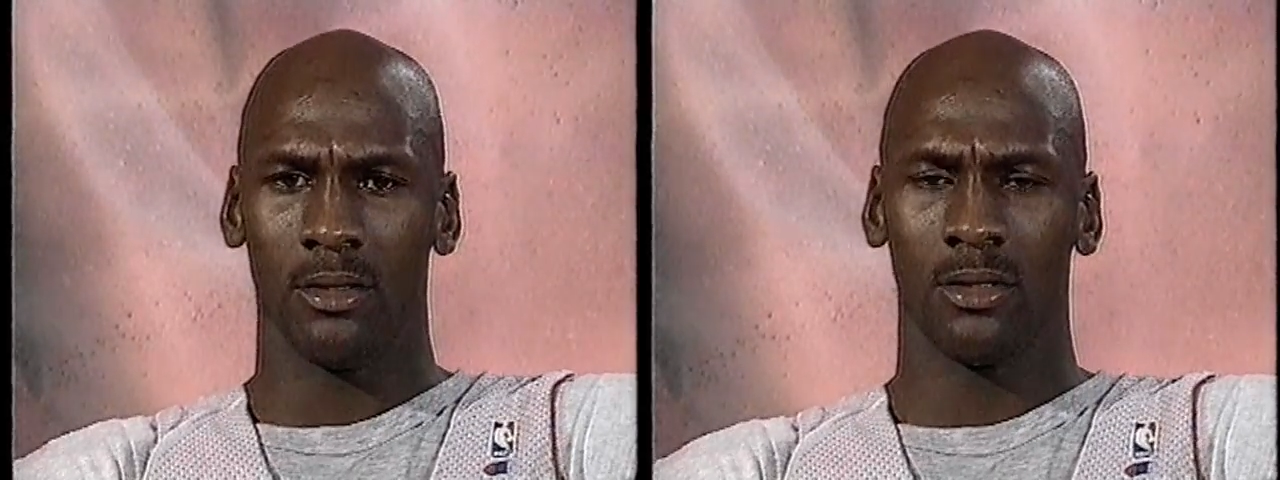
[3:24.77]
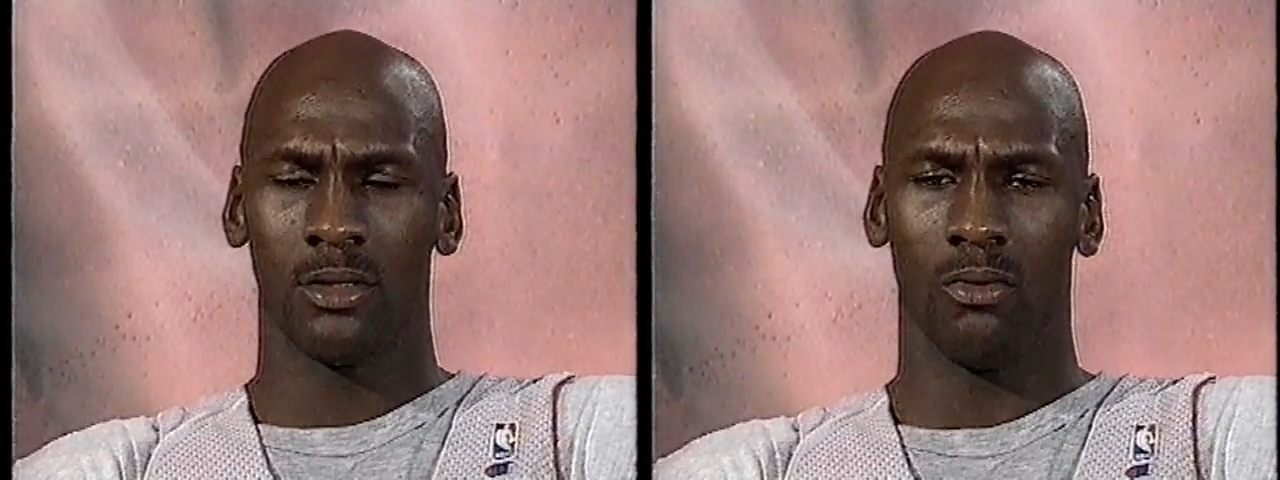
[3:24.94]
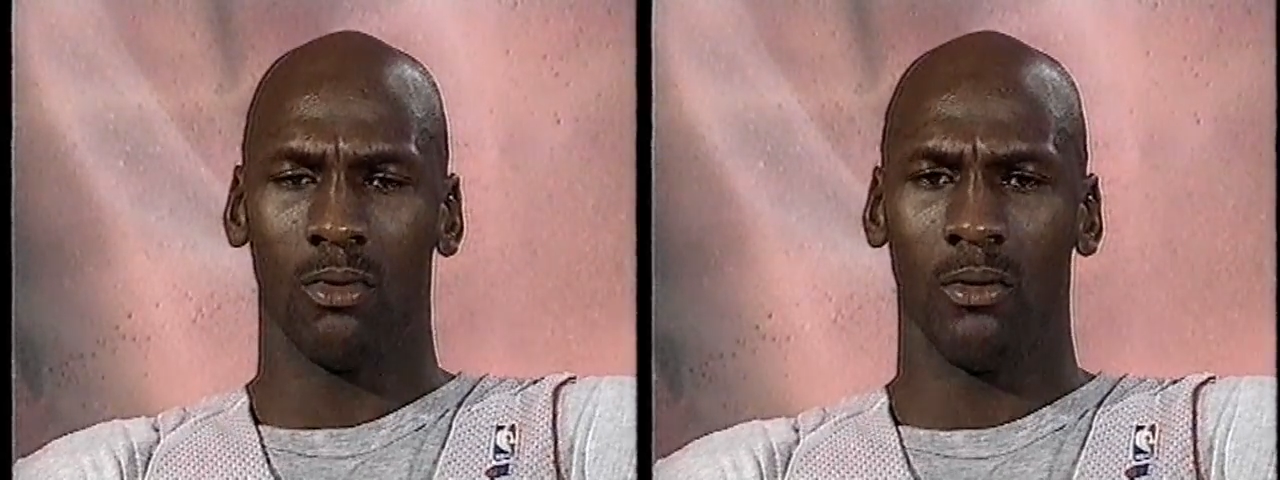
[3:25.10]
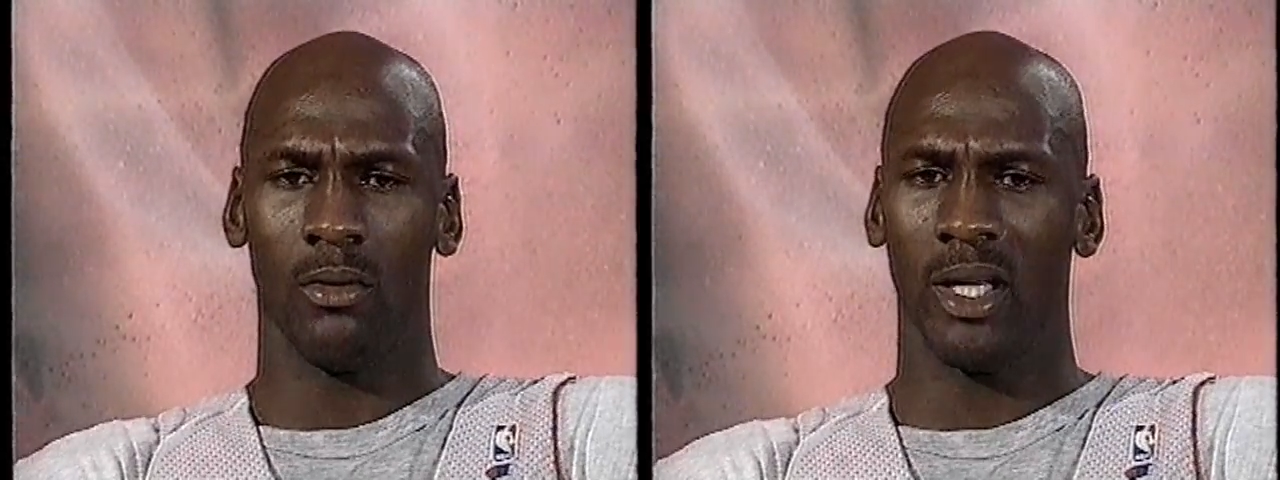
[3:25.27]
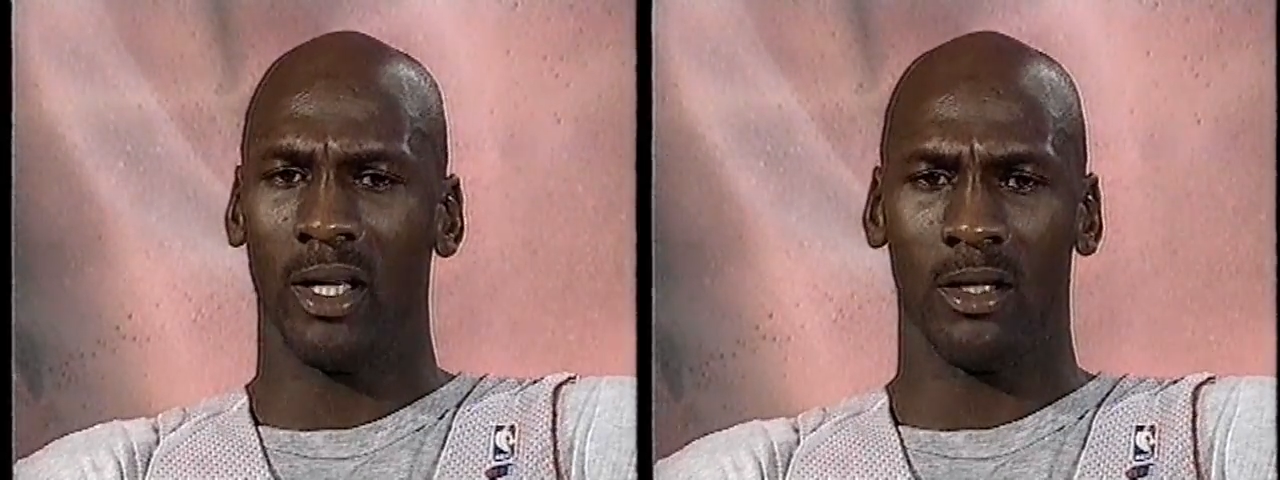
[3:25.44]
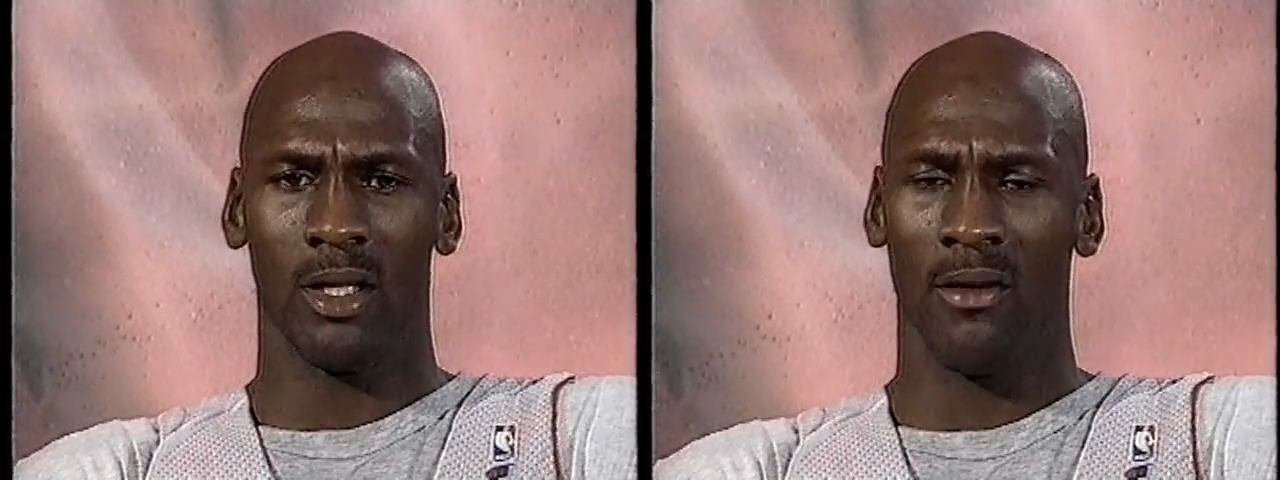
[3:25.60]
to where we
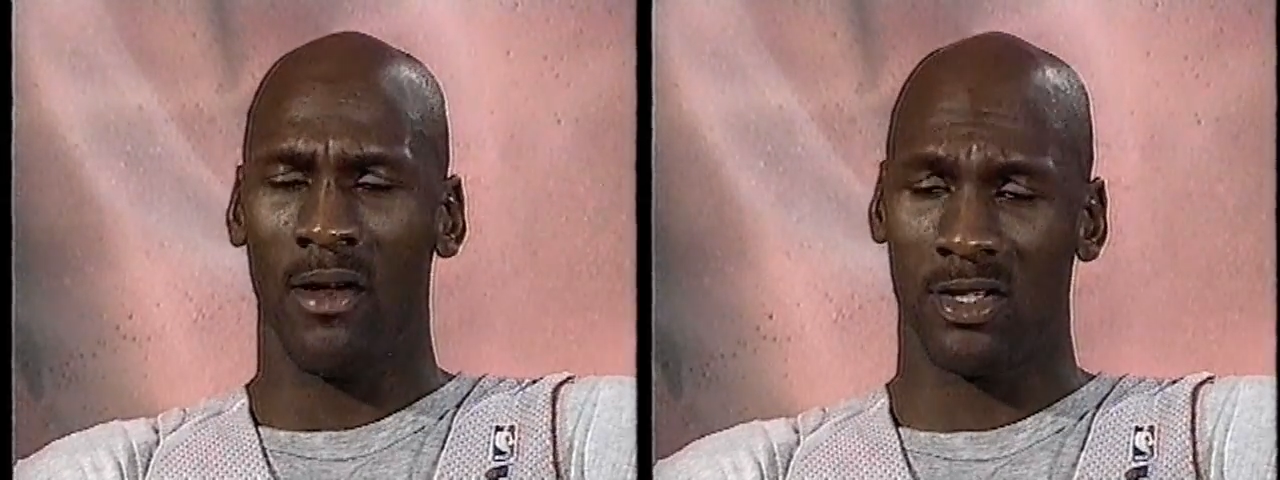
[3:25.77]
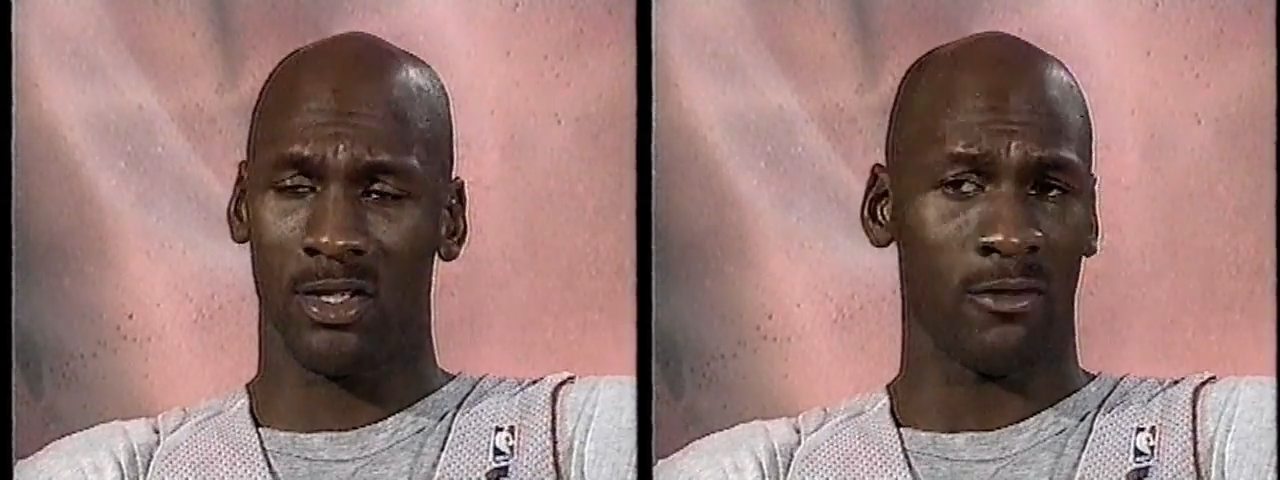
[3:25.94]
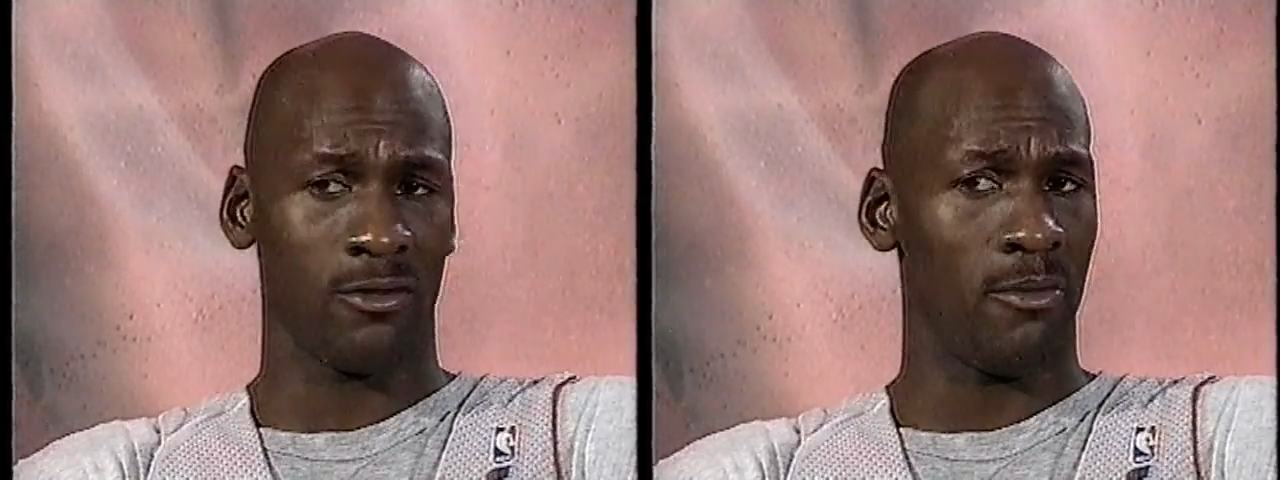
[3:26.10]
give ourselves the